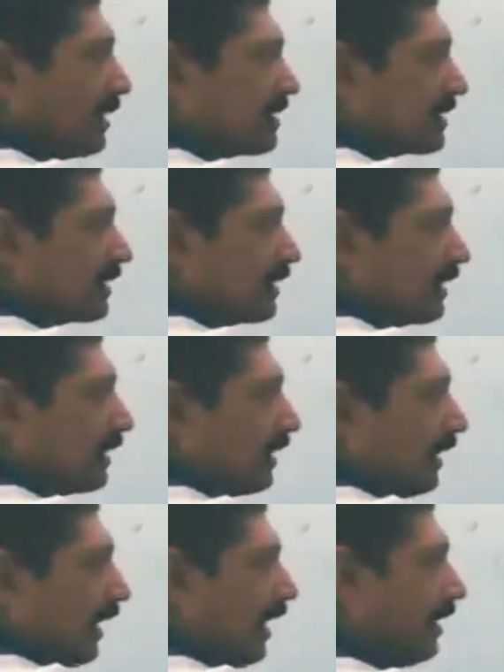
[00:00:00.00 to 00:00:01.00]
plus
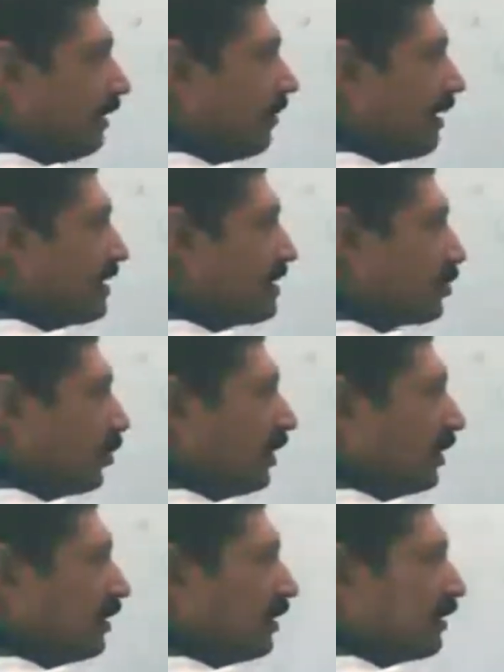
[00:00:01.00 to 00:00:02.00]
n minus
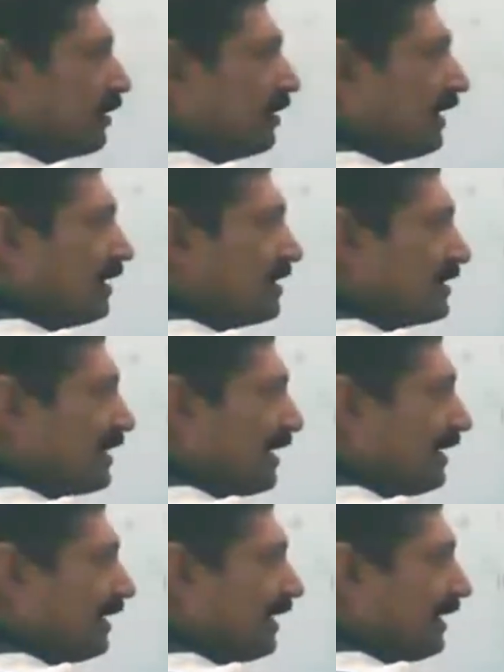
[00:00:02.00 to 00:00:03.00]
1, that is
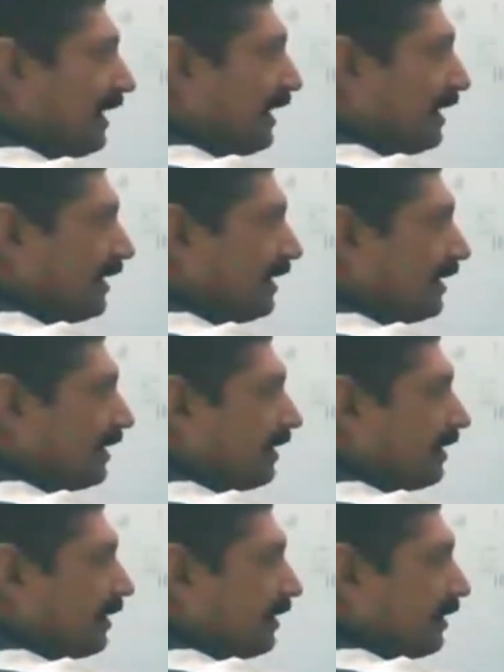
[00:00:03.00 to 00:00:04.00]
99,
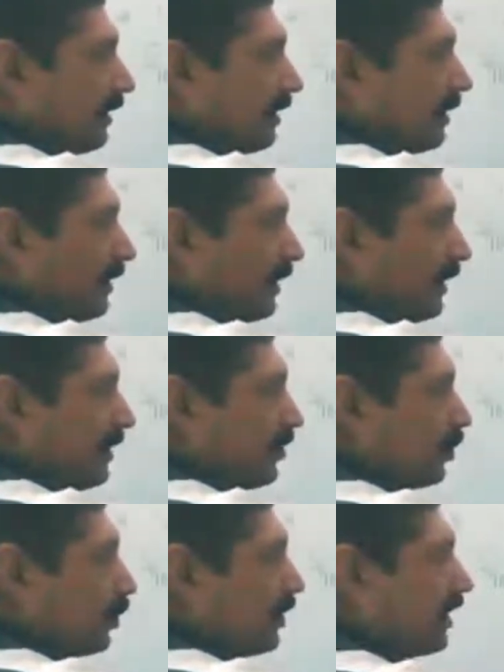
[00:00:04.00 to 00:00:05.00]

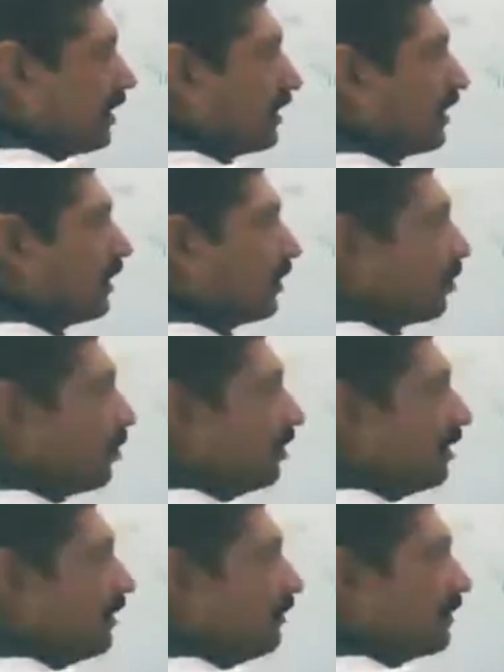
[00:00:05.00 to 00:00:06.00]
into d.
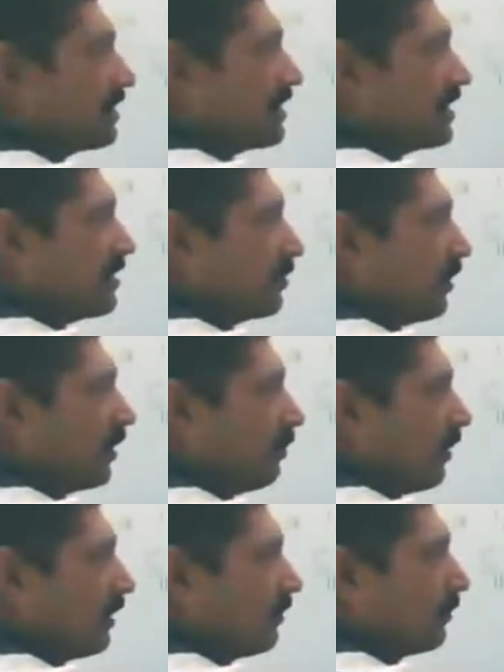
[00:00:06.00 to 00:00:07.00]
Common difference is 1
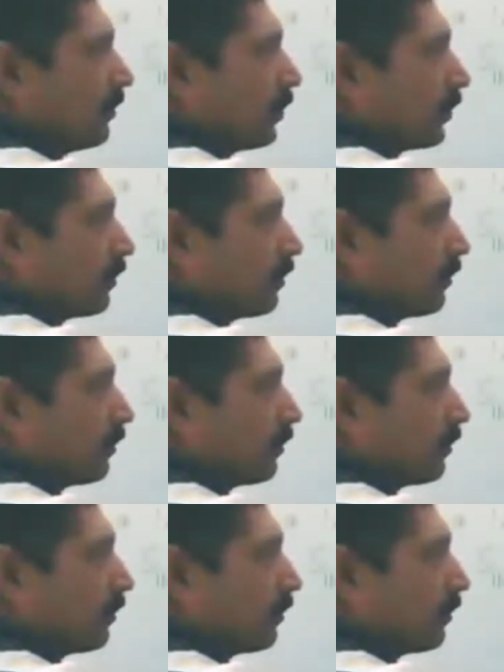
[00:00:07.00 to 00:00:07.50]
by 4.